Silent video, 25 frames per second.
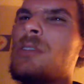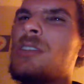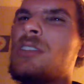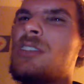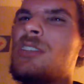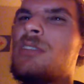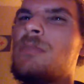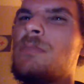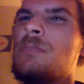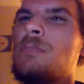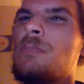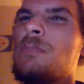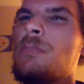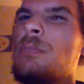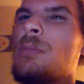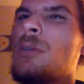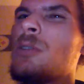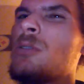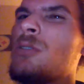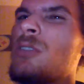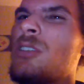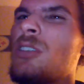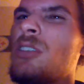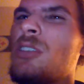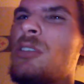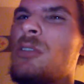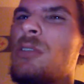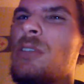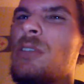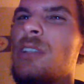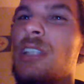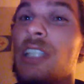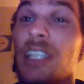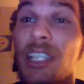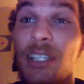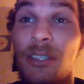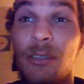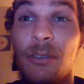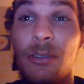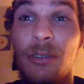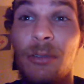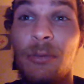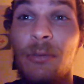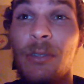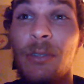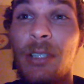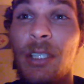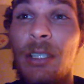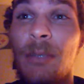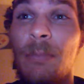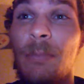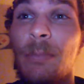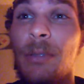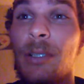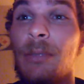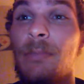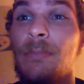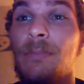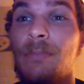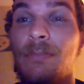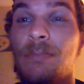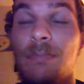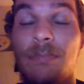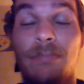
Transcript: supposed to do it later in the week, but